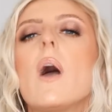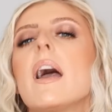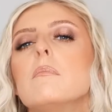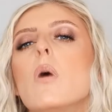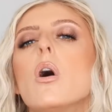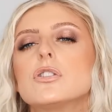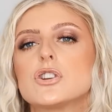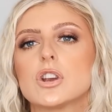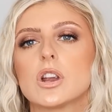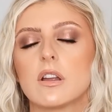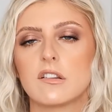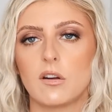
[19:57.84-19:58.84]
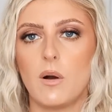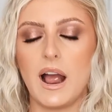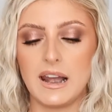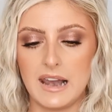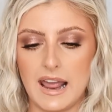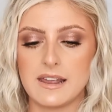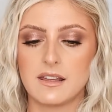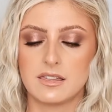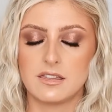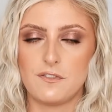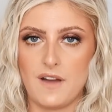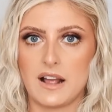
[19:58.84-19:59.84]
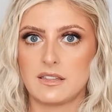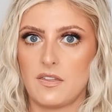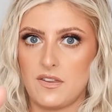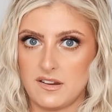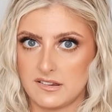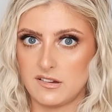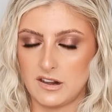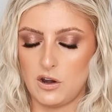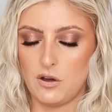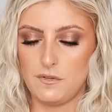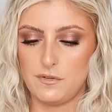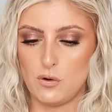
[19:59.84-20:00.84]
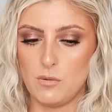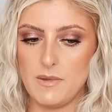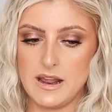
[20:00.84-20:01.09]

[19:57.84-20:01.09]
wear much, so I like the fact that this does a lot for